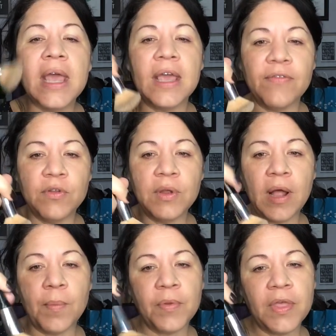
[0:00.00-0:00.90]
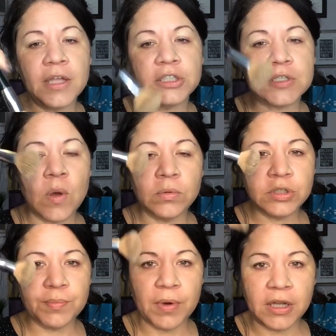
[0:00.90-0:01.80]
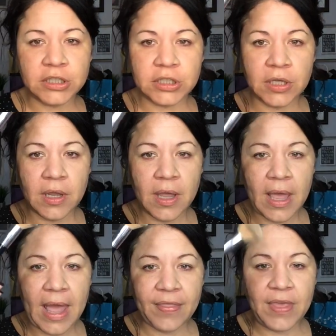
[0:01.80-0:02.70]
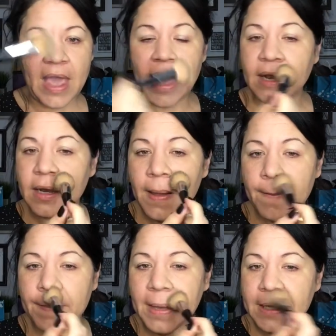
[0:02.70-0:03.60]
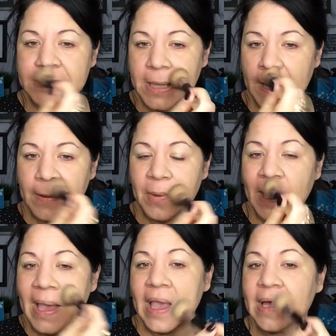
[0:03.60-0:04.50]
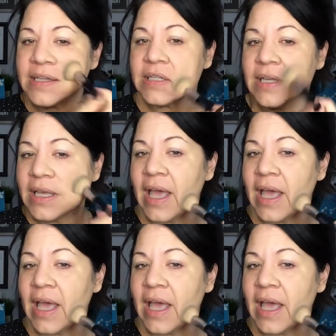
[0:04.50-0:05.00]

If you need help with that, just hold your brush at the end, because then you can't